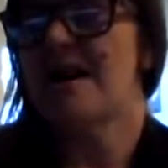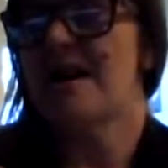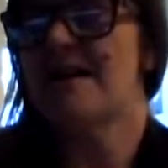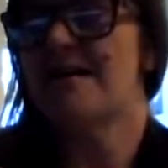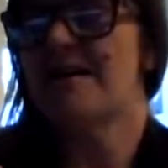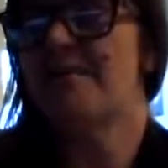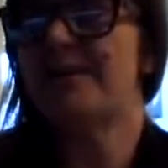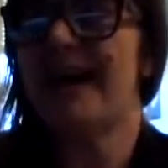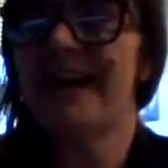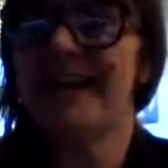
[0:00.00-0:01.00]

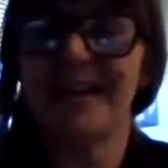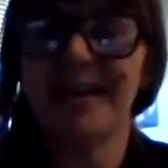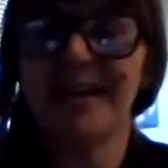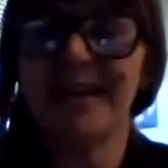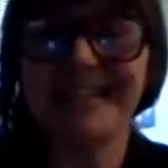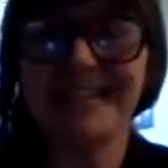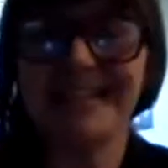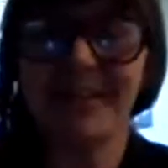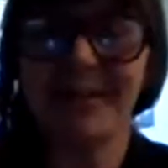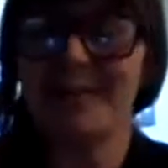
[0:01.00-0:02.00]
apply them in the
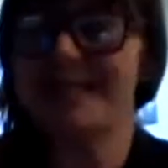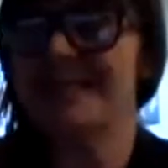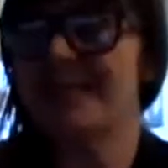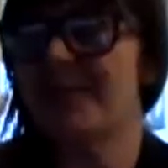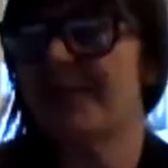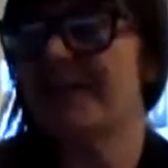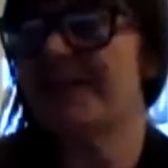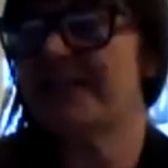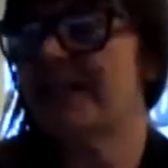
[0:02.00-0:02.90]
scenario of business information